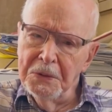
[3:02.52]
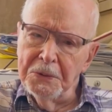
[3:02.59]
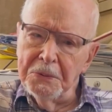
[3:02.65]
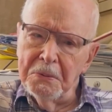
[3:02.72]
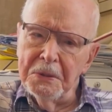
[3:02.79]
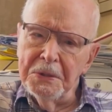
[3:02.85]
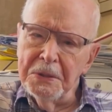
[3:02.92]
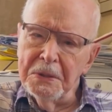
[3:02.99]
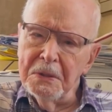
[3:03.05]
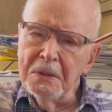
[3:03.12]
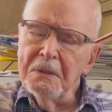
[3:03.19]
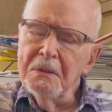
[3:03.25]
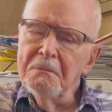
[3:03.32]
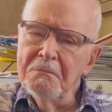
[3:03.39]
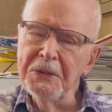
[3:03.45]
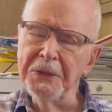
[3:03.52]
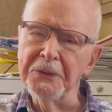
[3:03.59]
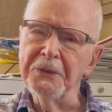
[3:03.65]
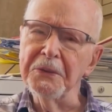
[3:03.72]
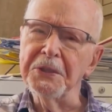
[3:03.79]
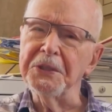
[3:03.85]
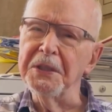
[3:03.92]
was
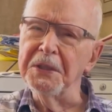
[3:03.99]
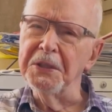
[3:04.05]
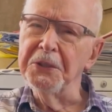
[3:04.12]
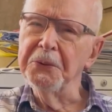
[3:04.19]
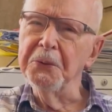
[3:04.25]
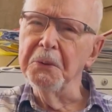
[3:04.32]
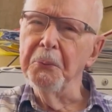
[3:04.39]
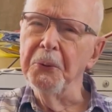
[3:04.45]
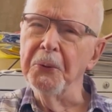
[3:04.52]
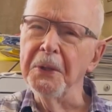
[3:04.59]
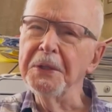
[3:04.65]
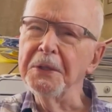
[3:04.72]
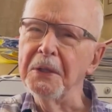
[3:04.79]
interesting to a point. I